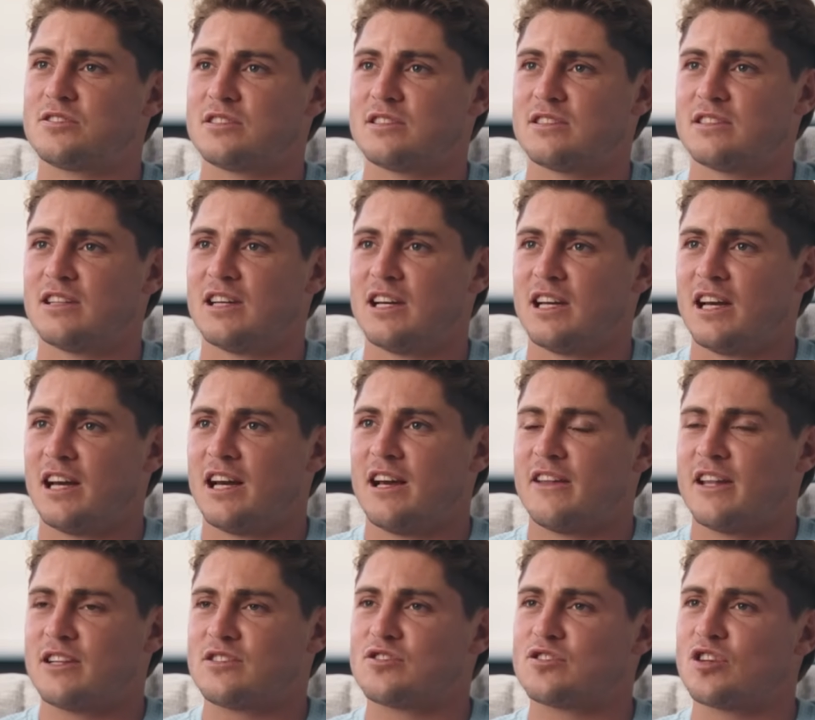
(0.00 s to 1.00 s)
And
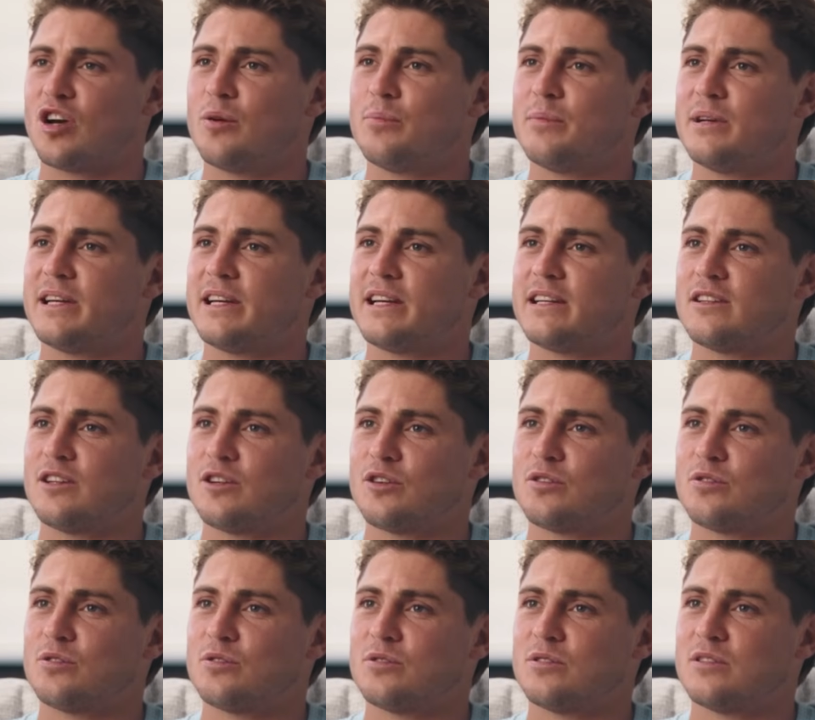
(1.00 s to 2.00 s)
there's so many
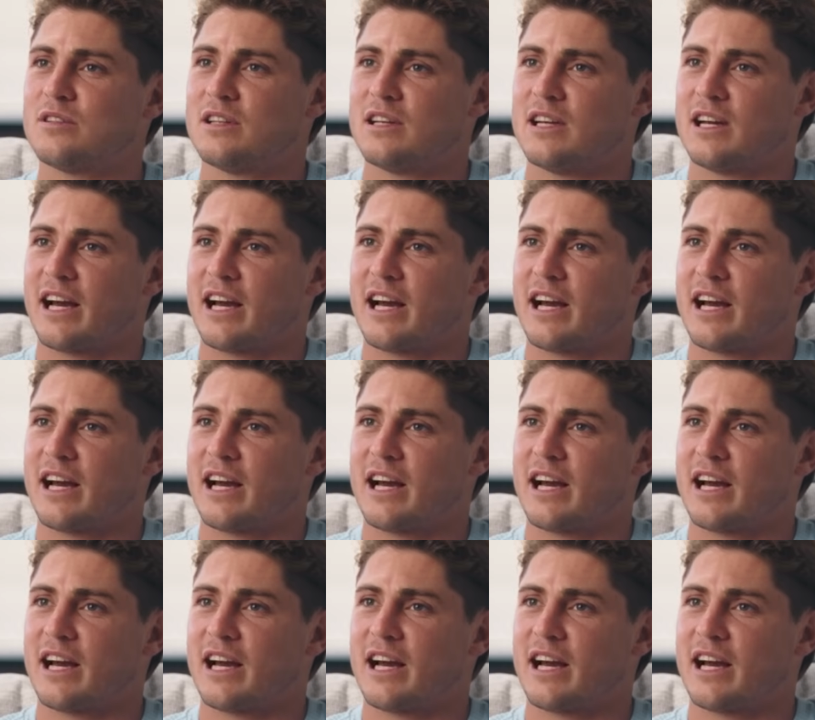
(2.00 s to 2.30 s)
little,